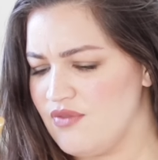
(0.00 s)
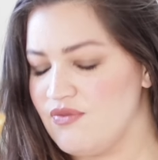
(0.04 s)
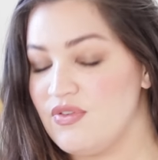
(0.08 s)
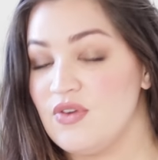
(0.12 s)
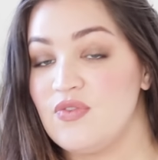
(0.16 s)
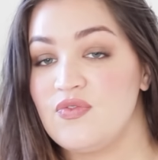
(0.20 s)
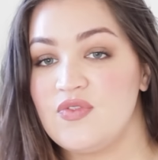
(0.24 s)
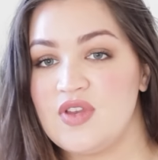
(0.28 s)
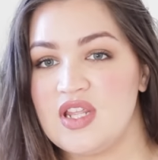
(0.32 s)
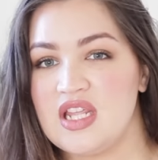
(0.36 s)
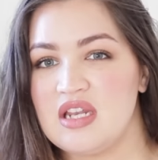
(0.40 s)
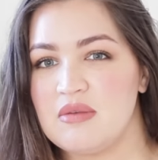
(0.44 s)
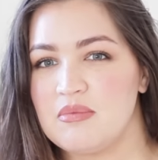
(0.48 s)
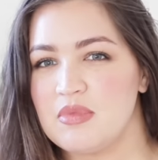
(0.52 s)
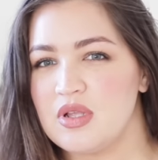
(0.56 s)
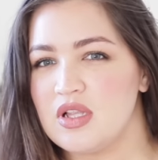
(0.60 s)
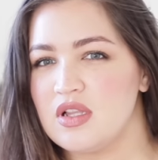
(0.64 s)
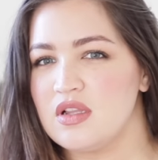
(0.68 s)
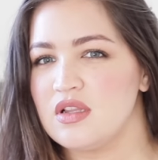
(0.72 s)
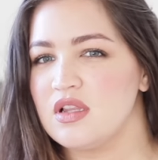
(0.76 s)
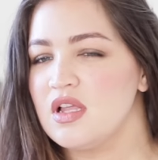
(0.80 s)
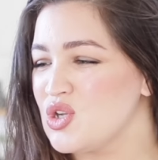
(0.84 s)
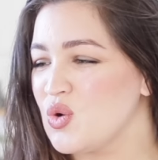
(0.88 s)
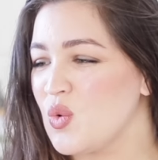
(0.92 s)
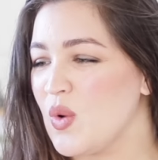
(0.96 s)
15
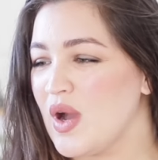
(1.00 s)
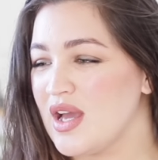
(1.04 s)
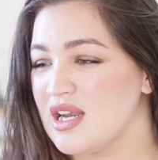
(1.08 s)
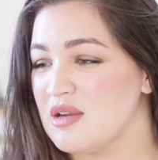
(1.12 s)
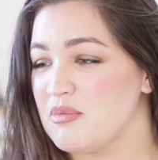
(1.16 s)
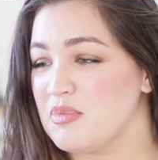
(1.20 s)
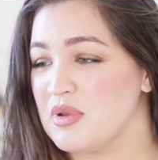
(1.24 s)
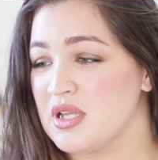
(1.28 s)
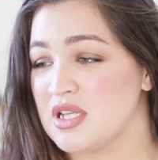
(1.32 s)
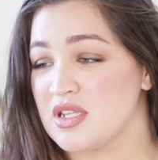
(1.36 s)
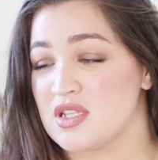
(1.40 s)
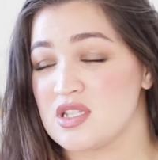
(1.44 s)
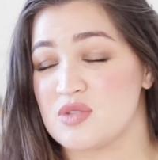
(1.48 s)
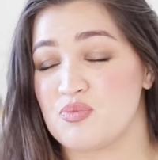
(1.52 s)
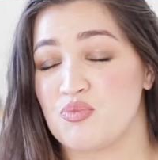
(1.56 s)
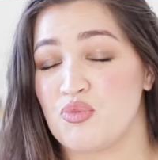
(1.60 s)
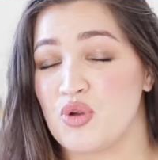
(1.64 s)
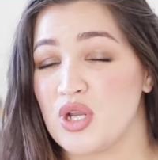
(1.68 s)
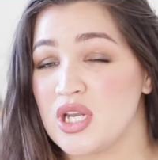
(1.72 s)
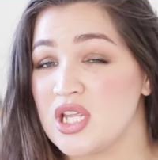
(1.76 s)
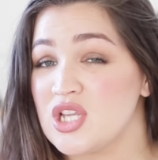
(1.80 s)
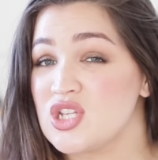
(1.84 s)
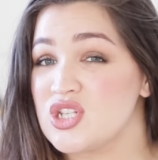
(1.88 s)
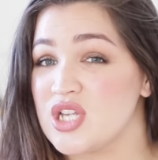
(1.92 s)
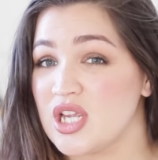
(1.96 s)
mil, quite a bit. It's
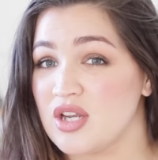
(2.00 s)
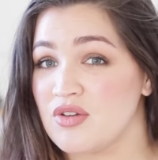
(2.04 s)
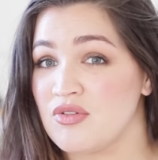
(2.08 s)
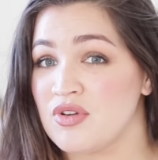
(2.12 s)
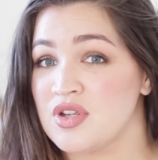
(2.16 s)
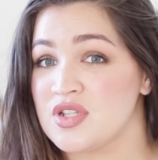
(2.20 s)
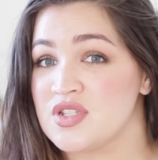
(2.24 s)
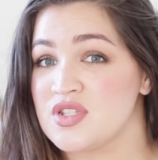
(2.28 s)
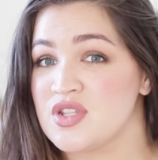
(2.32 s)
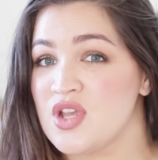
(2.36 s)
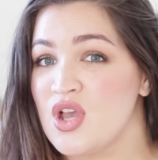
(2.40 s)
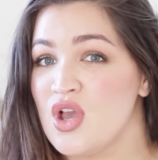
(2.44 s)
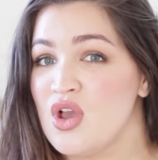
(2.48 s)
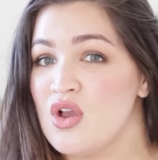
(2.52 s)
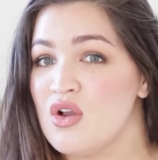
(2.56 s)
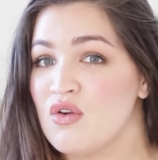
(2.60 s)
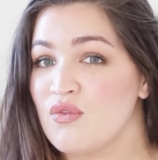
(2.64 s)
pretty generous